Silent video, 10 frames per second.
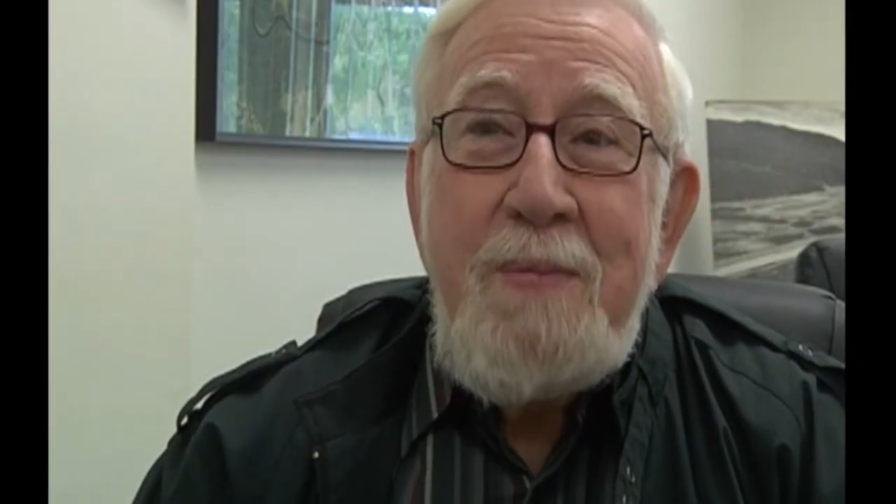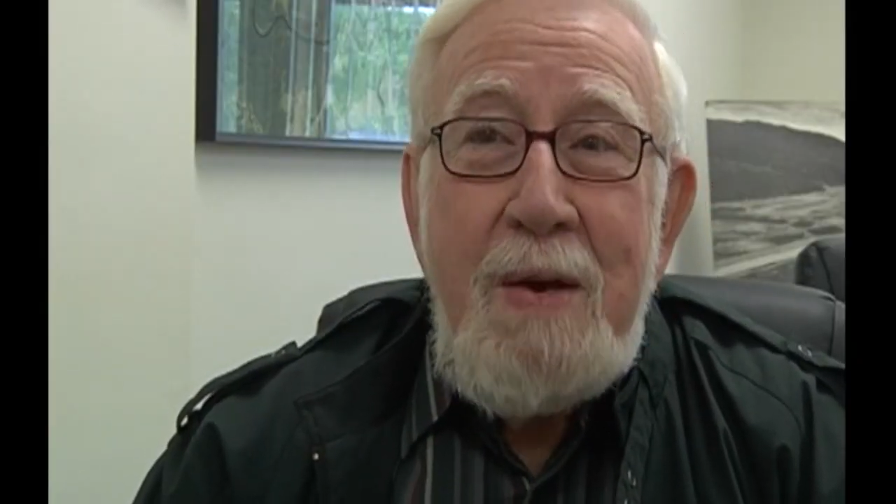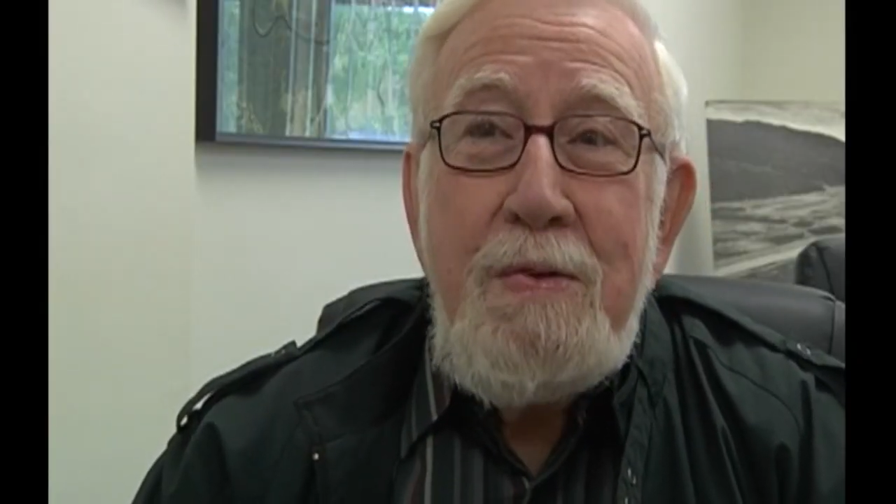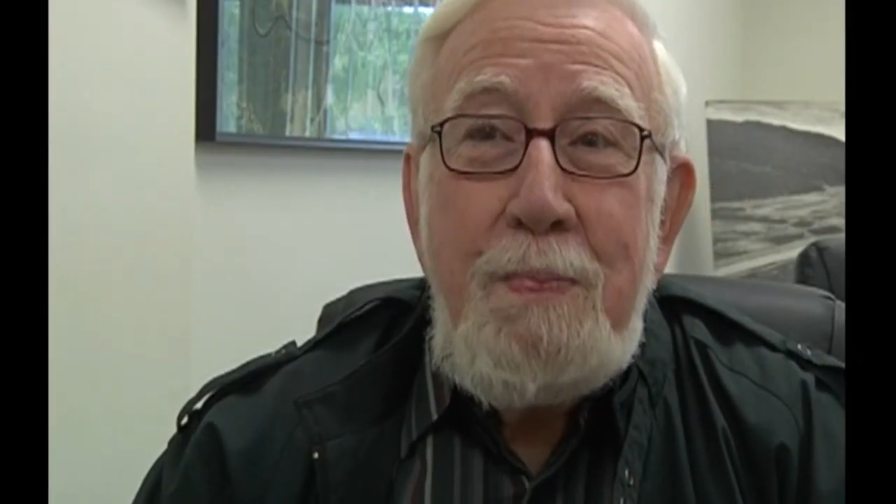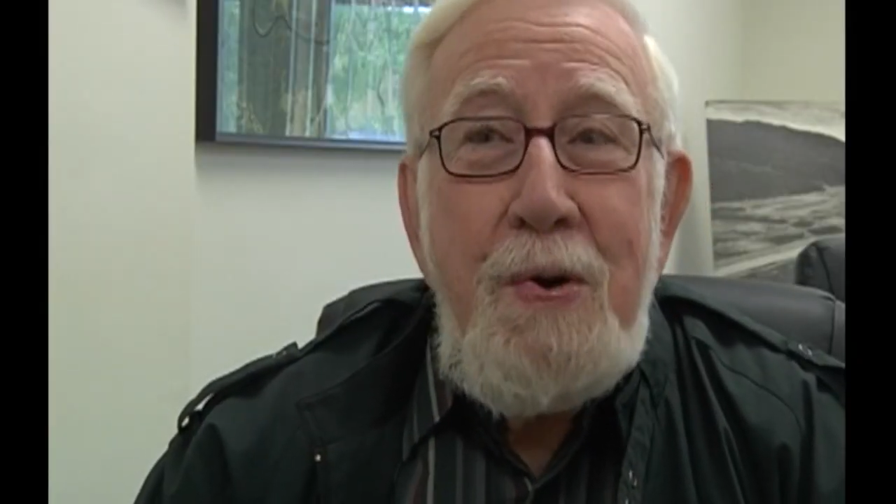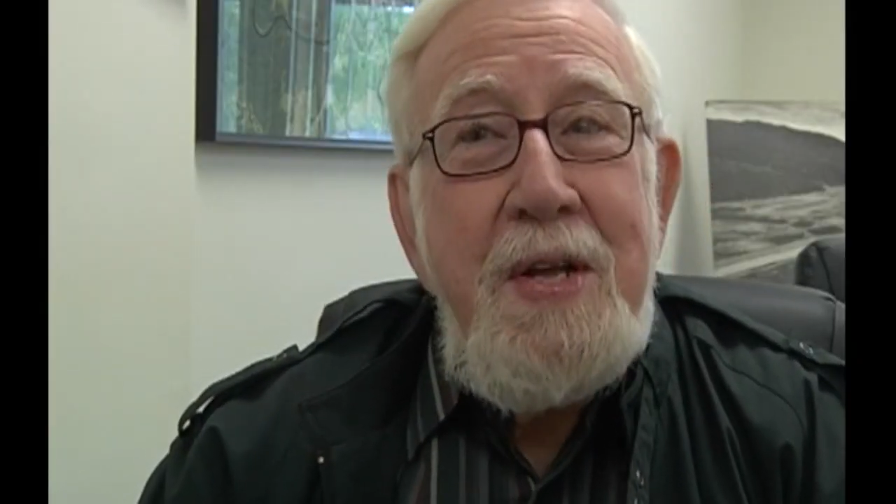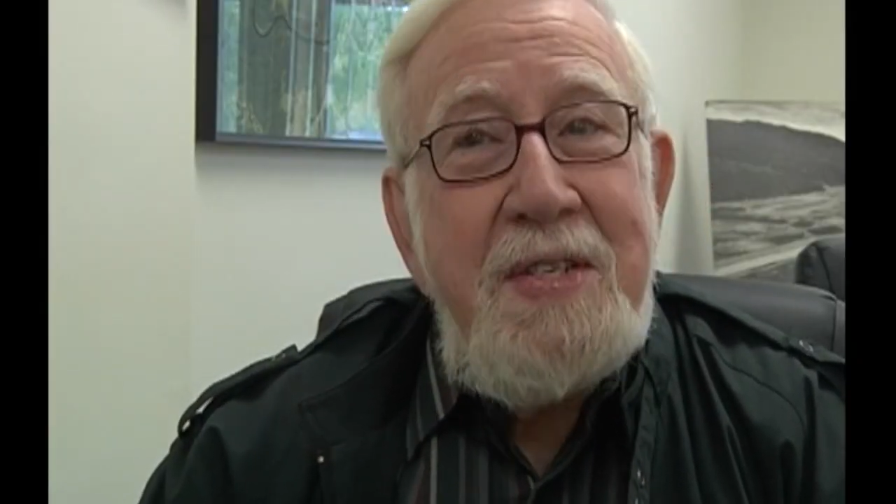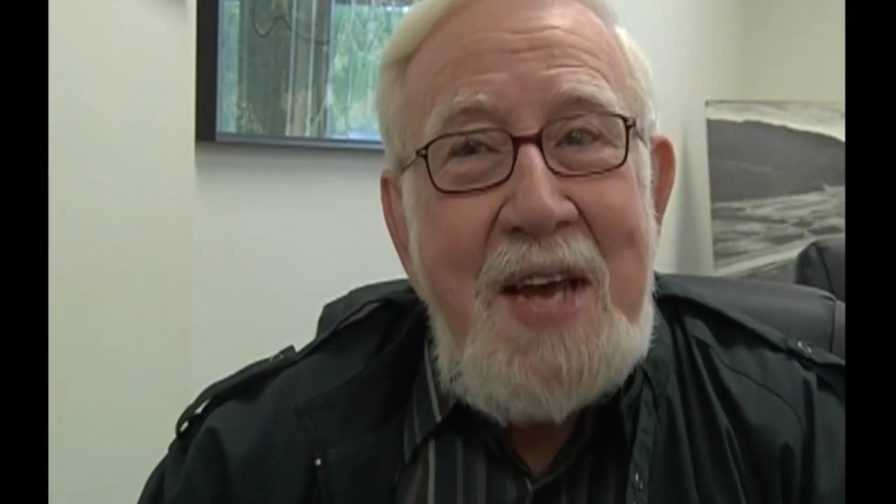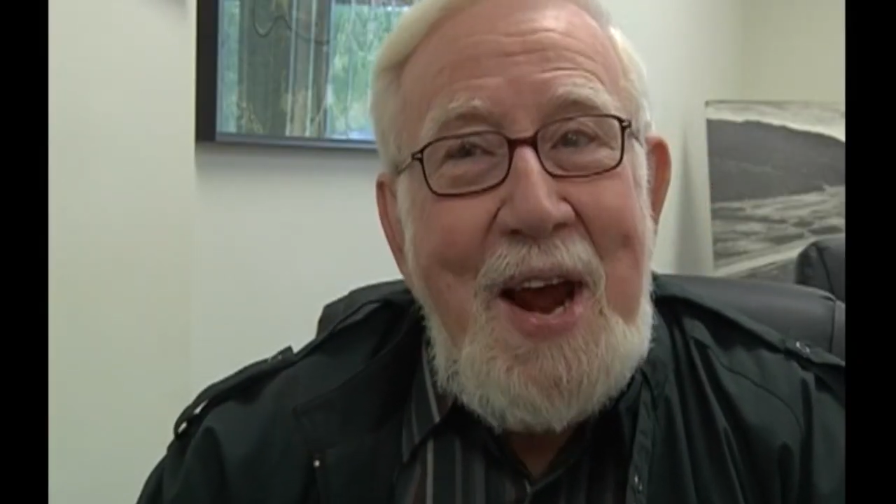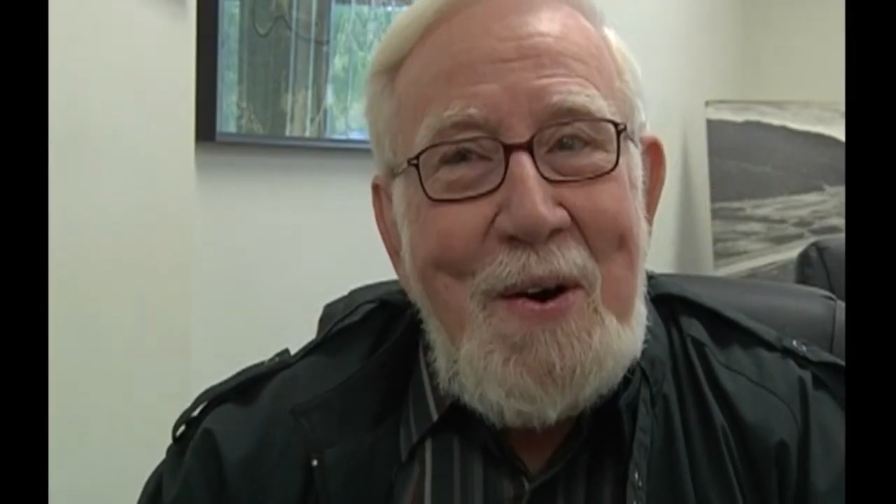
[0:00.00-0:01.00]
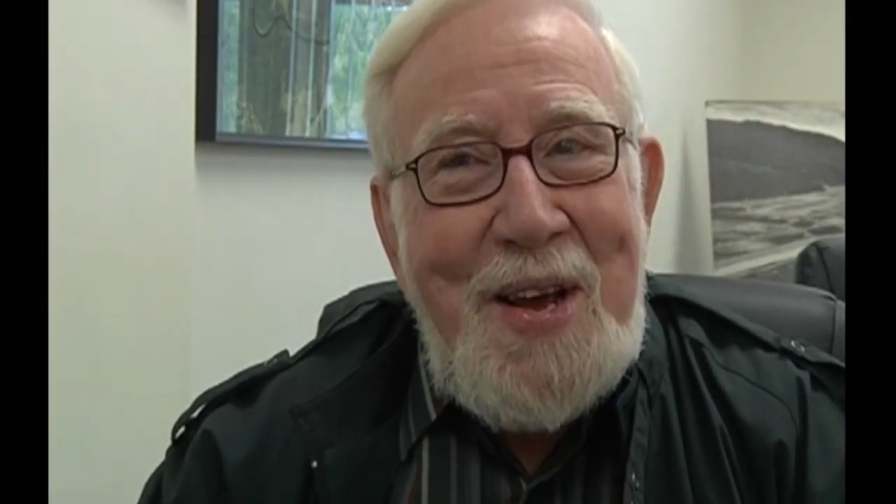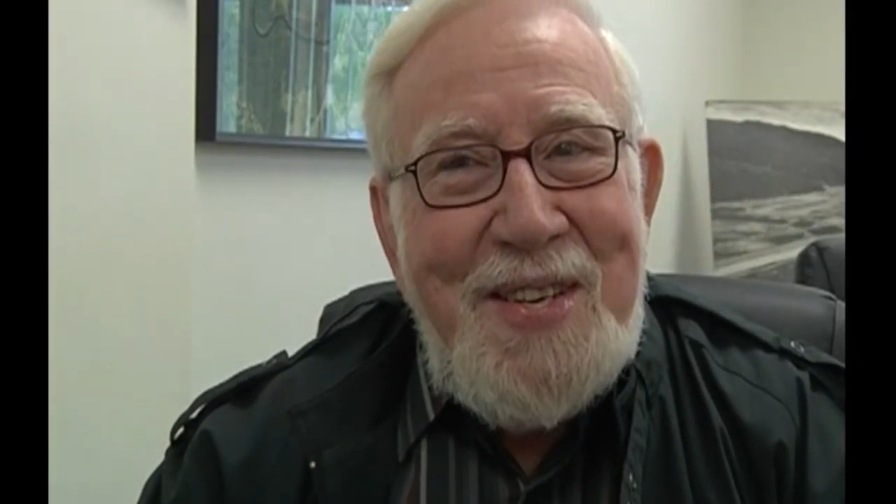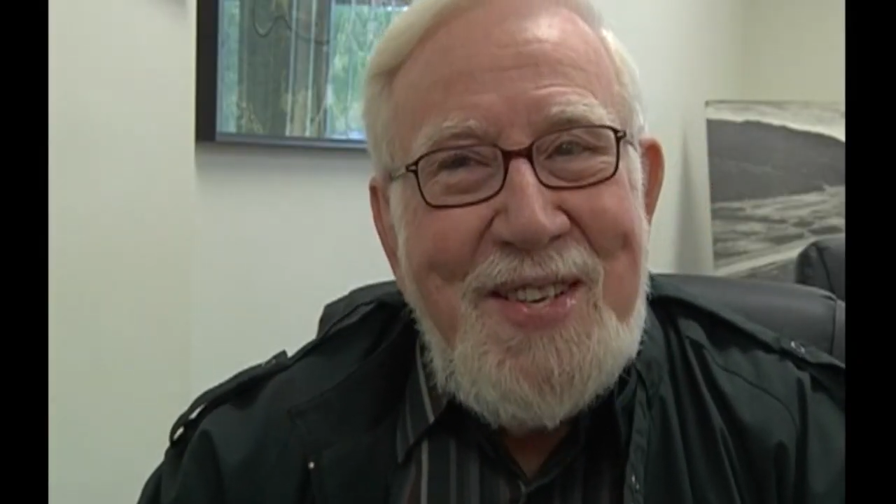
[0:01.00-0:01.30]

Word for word: it was pretty scary,